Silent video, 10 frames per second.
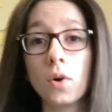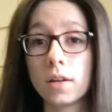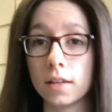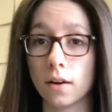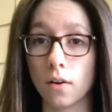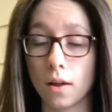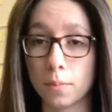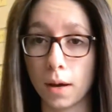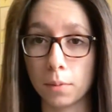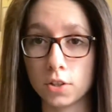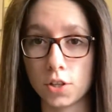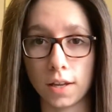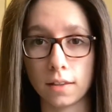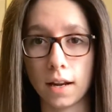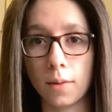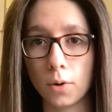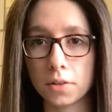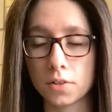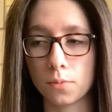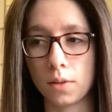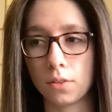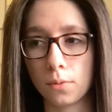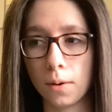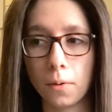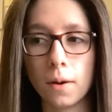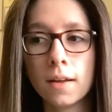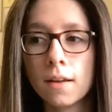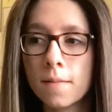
book here on publishing that I want to read through,